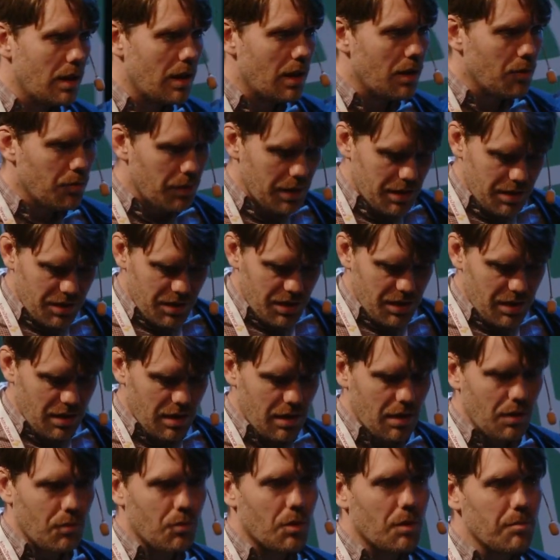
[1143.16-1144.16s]
which
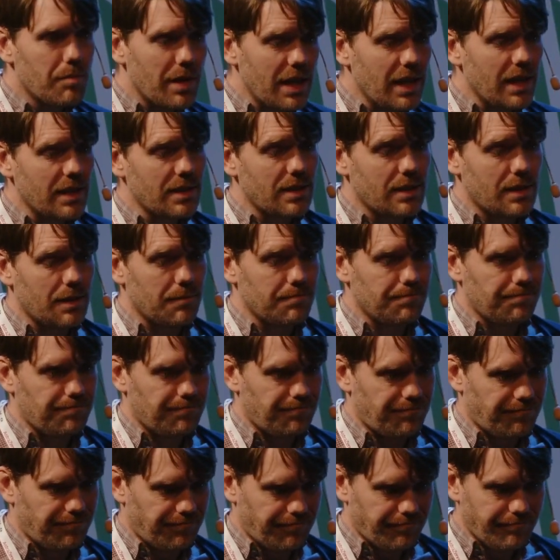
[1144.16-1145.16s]
were biggest,
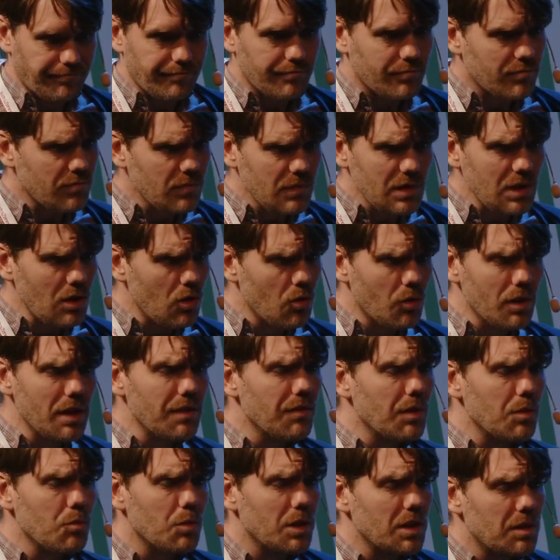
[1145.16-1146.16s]
or
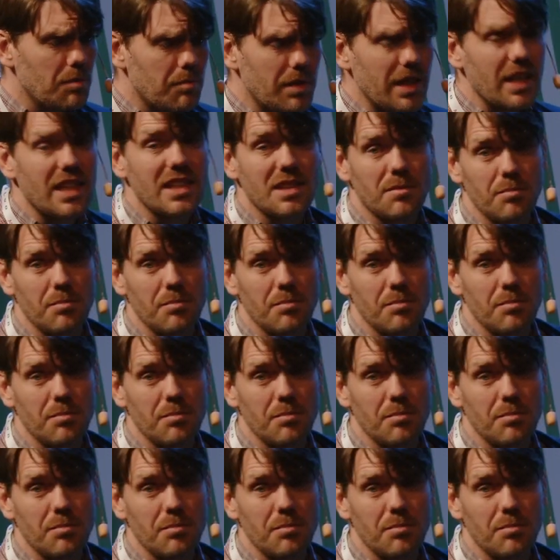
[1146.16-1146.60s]
even what biggest